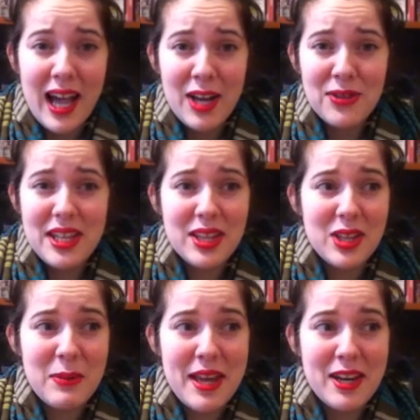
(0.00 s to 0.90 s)
I don't think
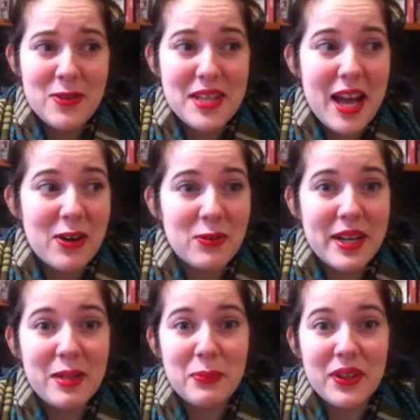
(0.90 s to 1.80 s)
the man knows how to
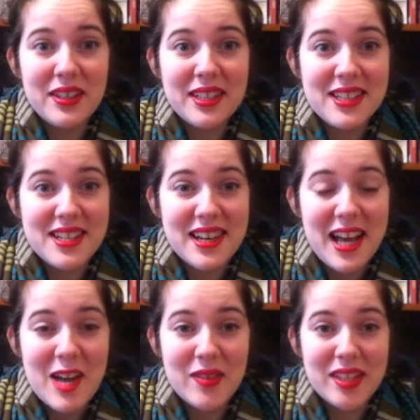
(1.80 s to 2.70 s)
write a book that doesn't
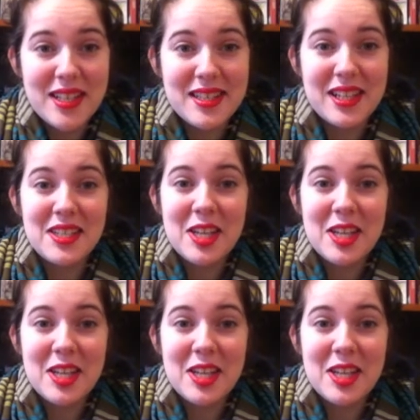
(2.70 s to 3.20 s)
have at least a